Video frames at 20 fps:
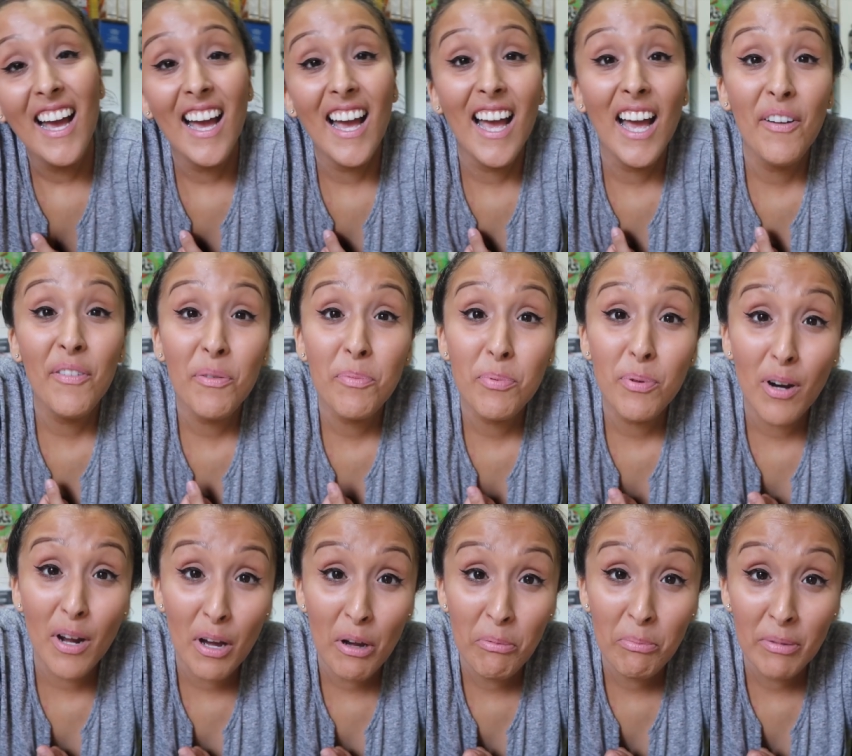I have a
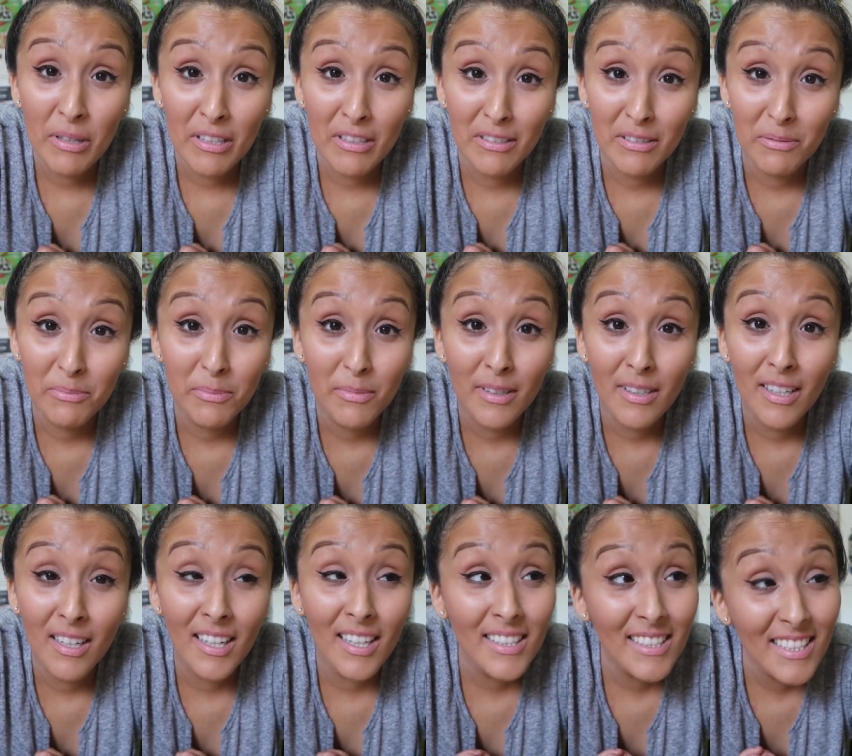problem.
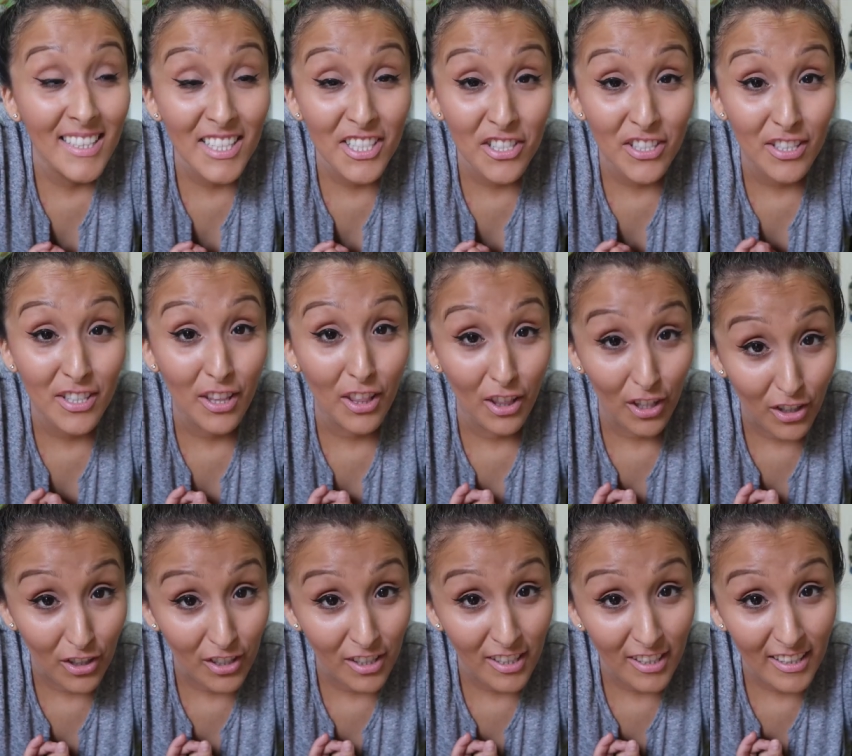I didn't just
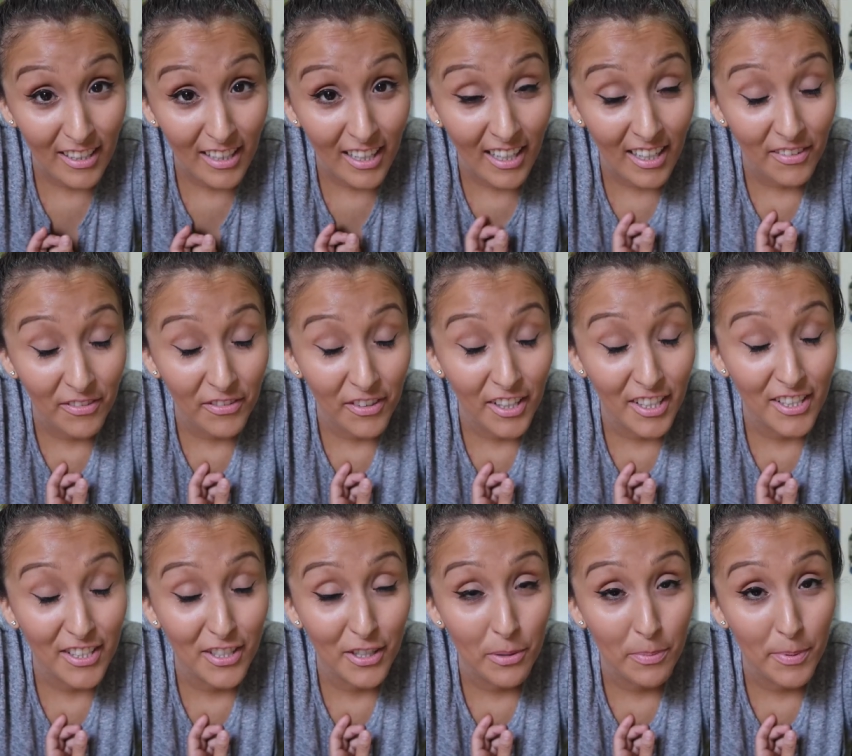look. I
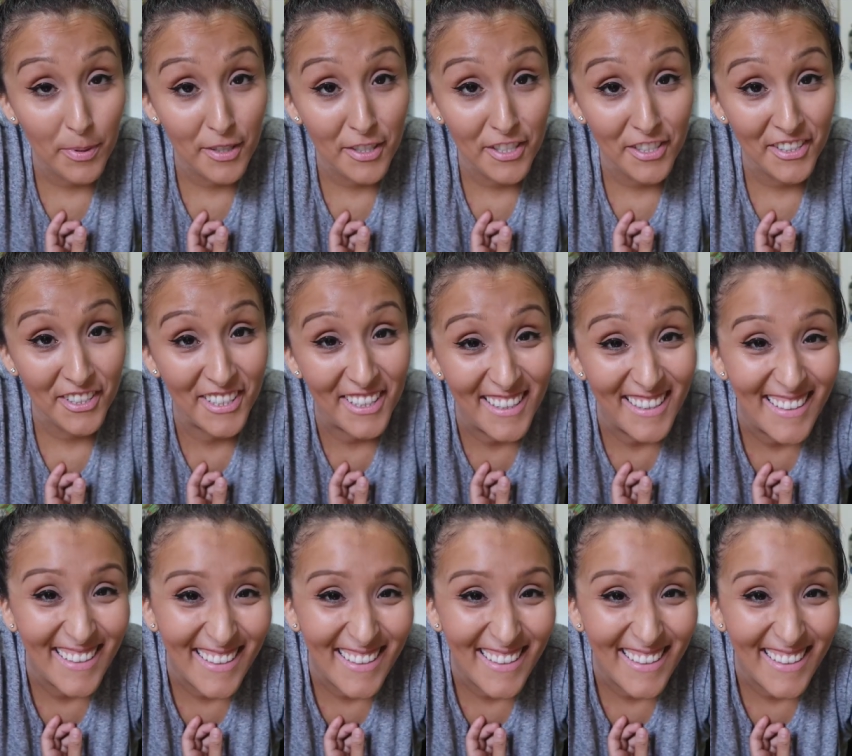freaking took a picture.